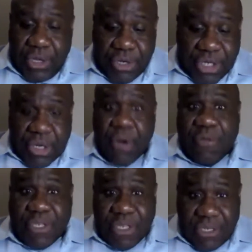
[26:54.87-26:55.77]
your
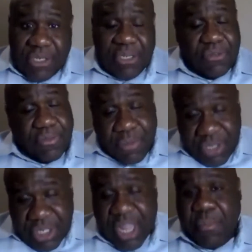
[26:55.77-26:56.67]
services is
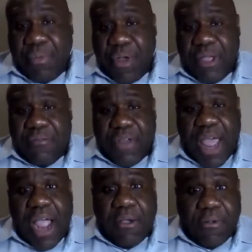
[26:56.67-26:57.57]
from the standpoint of
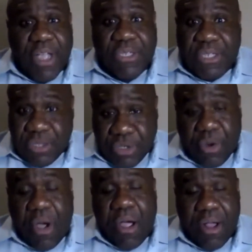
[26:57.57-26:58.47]
an IRS, since you
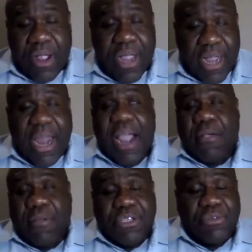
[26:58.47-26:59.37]
are an
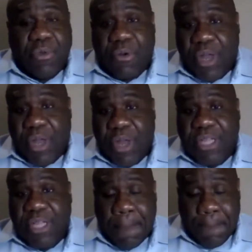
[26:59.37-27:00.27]
IRS enrolled
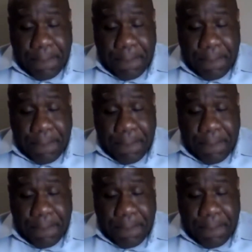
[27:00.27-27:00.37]
agent.